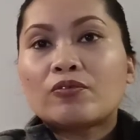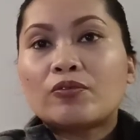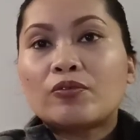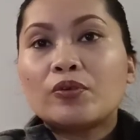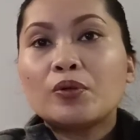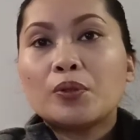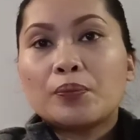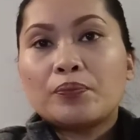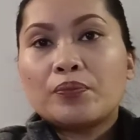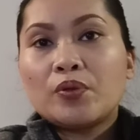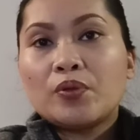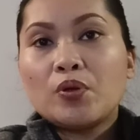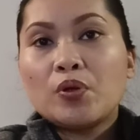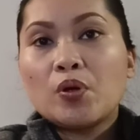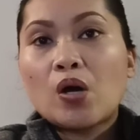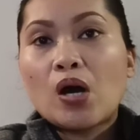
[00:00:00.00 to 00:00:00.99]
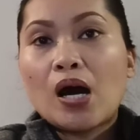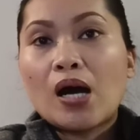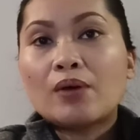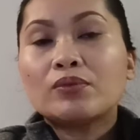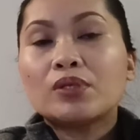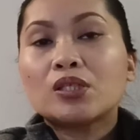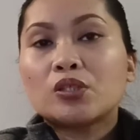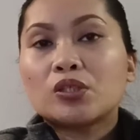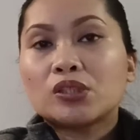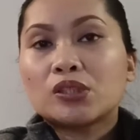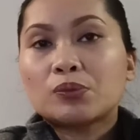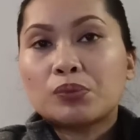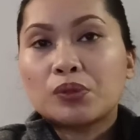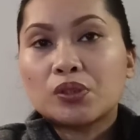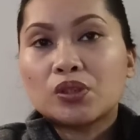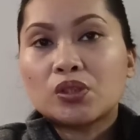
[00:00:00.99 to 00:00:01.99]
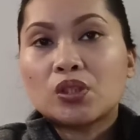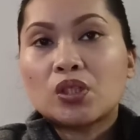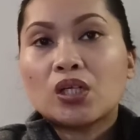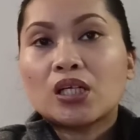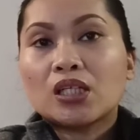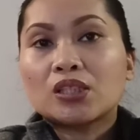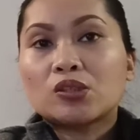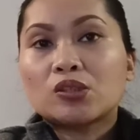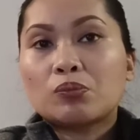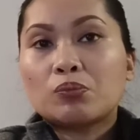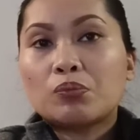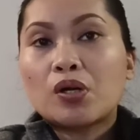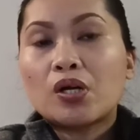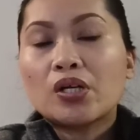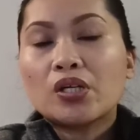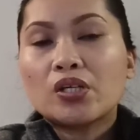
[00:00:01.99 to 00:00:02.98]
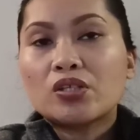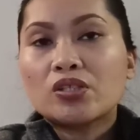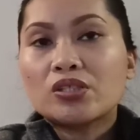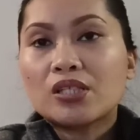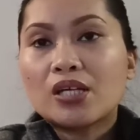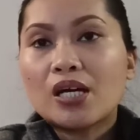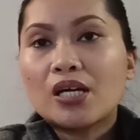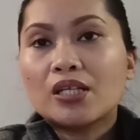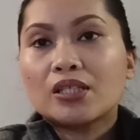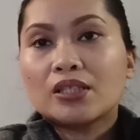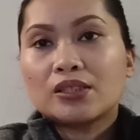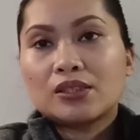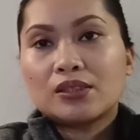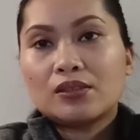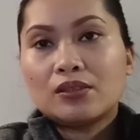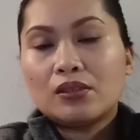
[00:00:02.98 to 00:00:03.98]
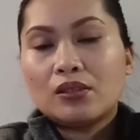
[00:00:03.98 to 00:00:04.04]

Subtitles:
proof do you have that your sponsor can support your studies?